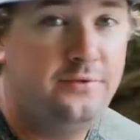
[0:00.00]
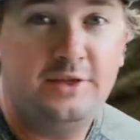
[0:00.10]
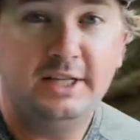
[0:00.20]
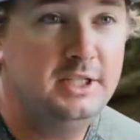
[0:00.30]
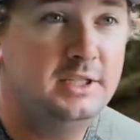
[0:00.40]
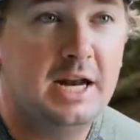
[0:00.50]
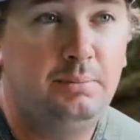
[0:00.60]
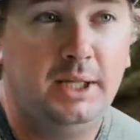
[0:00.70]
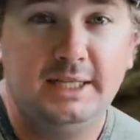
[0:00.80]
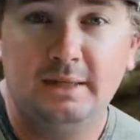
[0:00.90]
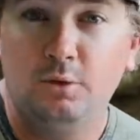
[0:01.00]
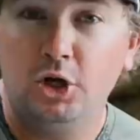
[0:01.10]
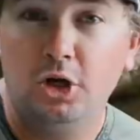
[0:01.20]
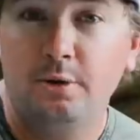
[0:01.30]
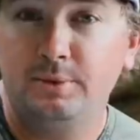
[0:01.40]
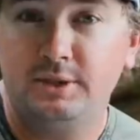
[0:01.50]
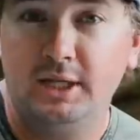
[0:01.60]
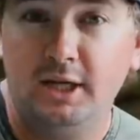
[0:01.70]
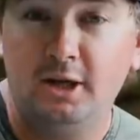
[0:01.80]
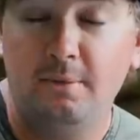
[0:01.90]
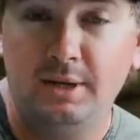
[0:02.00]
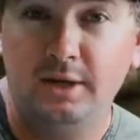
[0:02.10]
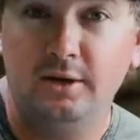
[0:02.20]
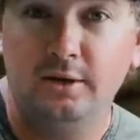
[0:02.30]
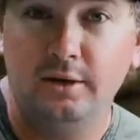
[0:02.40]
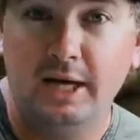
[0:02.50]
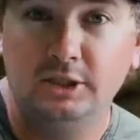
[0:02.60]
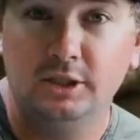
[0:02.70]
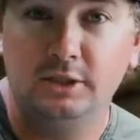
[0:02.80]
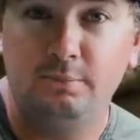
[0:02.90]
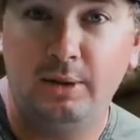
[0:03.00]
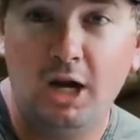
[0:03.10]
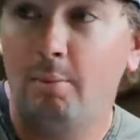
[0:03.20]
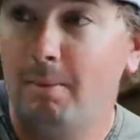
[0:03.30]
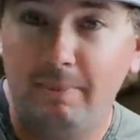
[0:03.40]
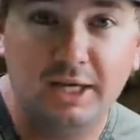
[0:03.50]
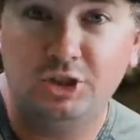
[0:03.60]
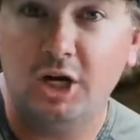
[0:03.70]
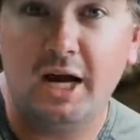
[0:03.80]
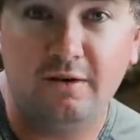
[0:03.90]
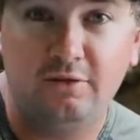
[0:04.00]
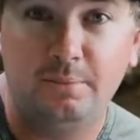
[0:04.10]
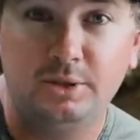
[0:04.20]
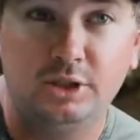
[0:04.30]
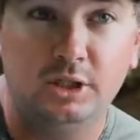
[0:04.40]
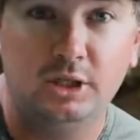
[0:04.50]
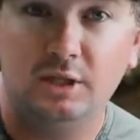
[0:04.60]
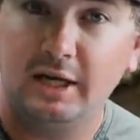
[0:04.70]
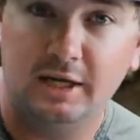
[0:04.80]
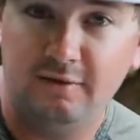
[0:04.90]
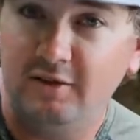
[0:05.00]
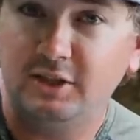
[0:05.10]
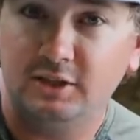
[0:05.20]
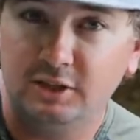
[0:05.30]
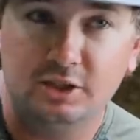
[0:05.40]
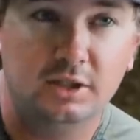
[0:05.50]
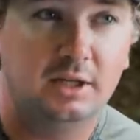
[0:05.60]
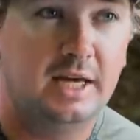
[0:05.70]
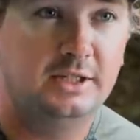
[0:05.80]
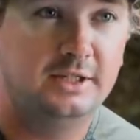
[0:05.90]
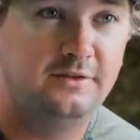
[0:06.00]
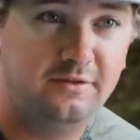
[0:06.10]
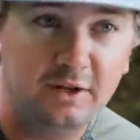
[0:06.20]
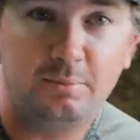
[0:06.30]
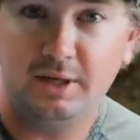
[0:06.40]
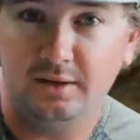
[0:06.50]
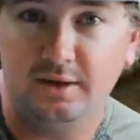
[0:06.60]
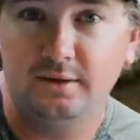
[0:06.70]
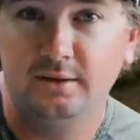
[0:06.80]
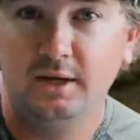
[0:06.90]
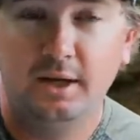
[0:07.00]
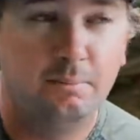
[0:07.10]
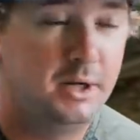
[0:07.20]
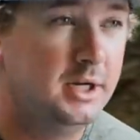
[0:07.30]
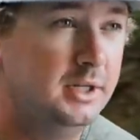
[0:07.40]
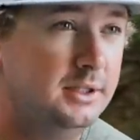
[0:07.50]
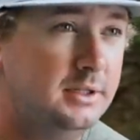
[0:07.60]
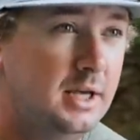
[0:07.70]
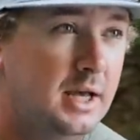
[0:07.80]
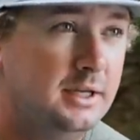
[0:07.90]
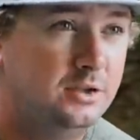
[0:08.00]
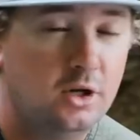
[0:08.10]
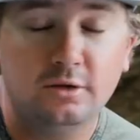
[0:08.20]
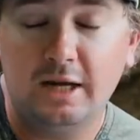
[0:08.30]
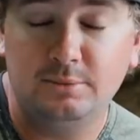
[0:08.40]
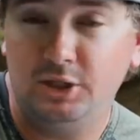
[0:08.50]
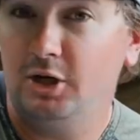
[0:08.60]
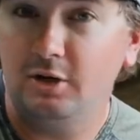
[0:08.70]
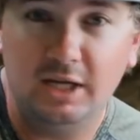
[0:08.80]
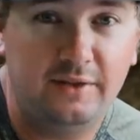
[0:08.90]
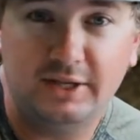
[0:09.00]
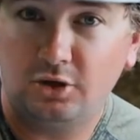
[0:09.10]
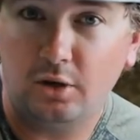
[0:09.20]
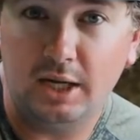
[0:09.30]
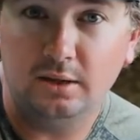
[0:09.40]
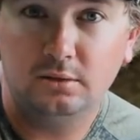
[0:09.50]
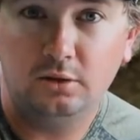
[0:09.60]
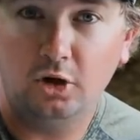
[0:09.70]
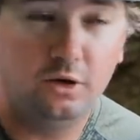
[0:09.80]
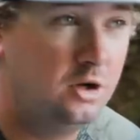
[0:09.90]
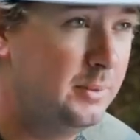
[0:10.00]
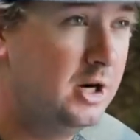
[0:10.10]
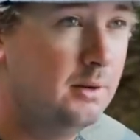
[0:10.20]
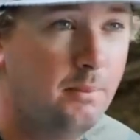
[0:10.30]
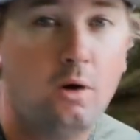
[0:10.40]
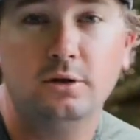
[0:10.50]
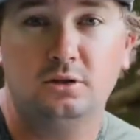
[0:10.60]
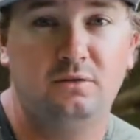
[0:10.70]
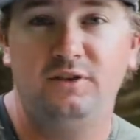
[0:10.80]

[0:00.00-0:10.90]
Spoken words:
This is not a place I'm going to 100% come in here and just pick up a big giant flipping jig, like an eviction jig, and just flip it in there. Because certain times of year, yeah, that's great. You know, you come in here in March, the